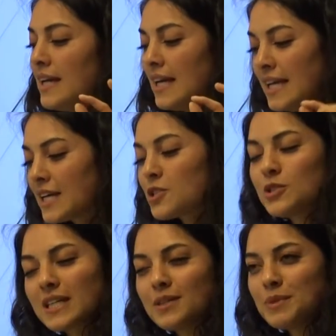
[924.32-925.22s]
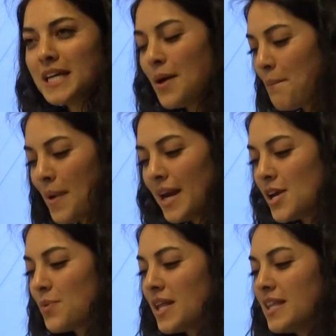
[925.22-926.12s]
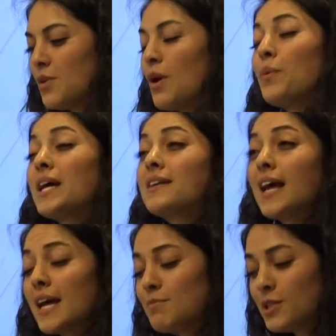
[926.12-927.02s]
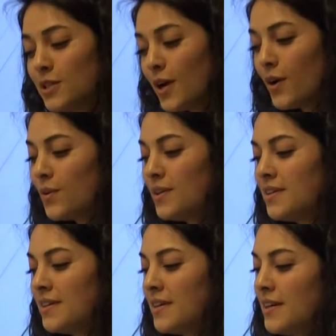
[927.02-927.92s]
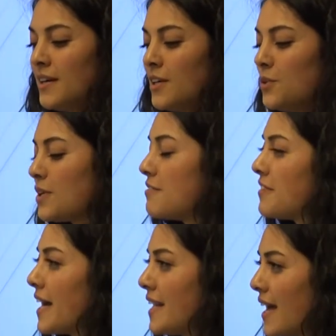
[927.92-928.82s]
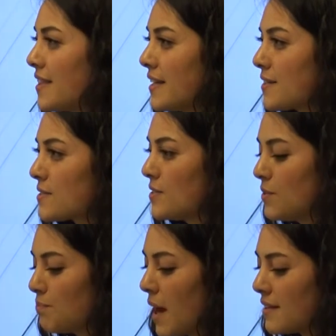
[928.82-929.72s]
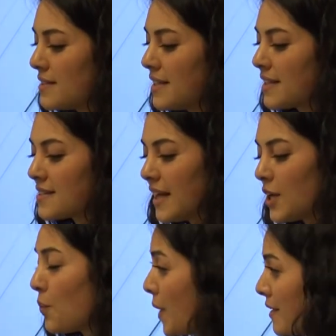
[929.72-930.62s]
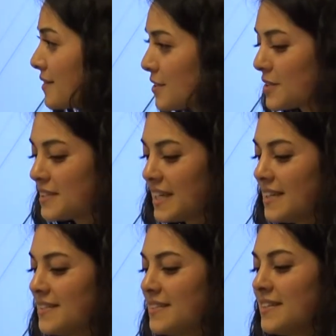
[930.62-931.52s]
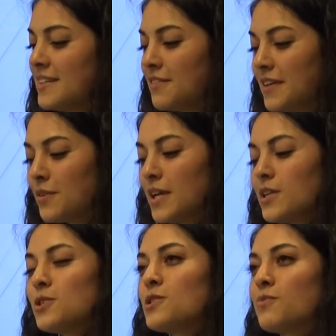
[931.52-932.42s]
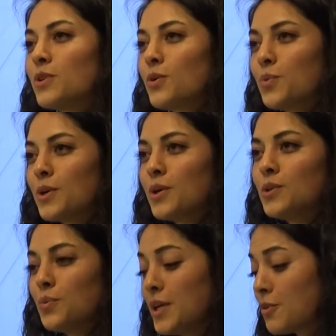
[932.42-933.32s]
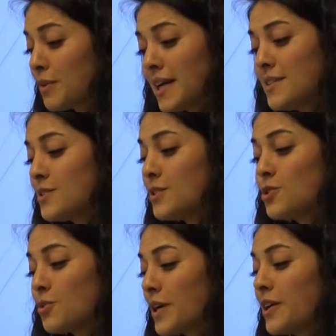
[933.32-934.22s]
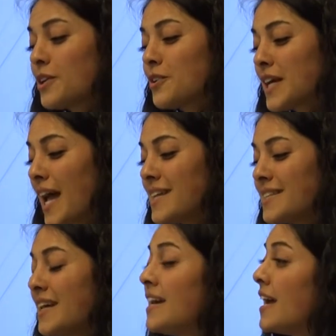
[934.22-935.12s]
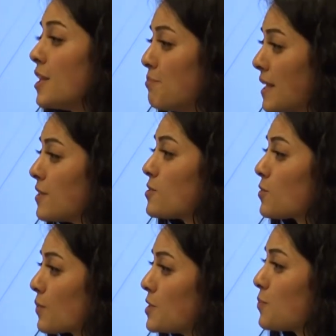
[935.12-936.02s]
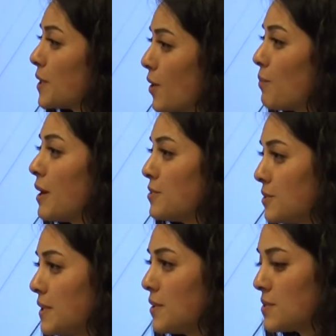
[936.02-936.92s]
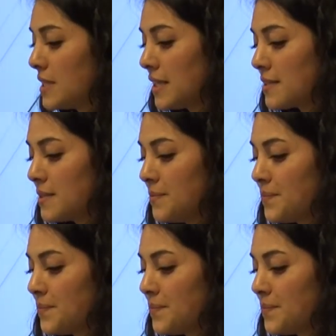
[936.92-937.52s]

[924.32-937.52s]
Inextricably embedded within what we claim to know, you can find ethics, politics, and quite literally, the foundations for the world we erase, destroy, or create, and the means through which we go about doing those things.